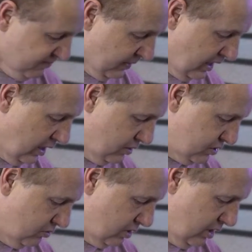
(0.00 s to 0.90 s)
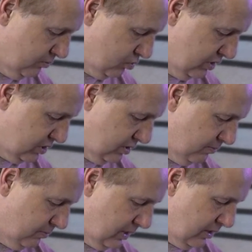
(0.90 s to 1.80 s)
It also comes with
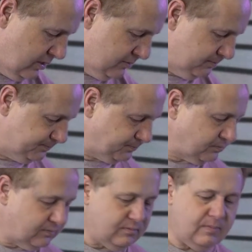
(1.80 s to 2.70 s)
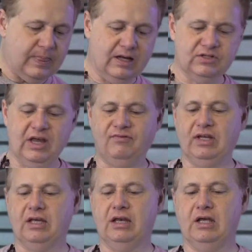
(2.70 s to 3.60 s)
some
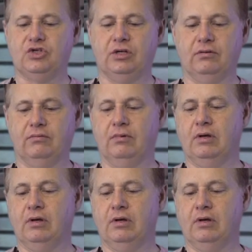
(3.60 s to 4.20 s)
safety connection